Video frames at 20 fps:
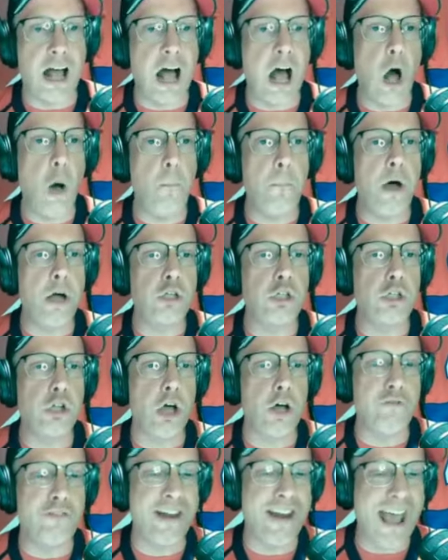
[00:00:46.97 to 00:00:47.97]
How
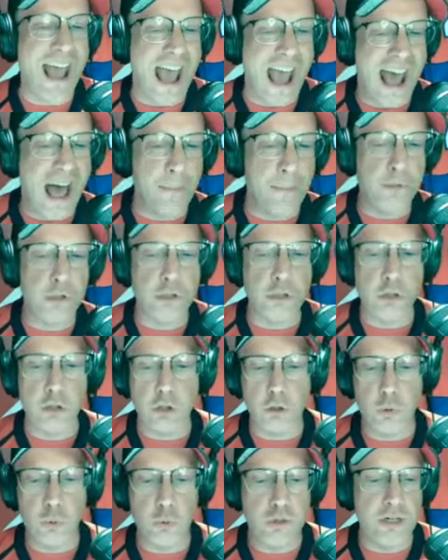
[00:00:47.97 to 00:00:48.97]
much of an
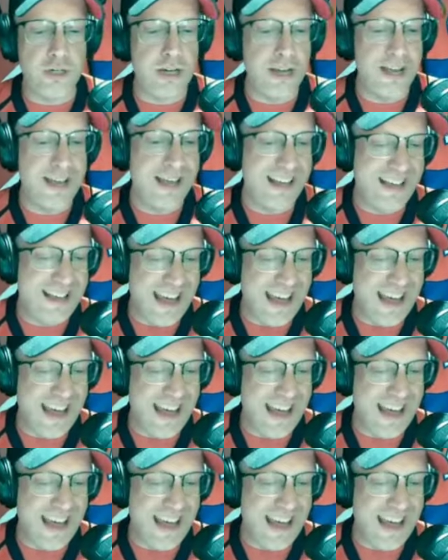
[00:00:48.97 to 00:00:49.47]
absolute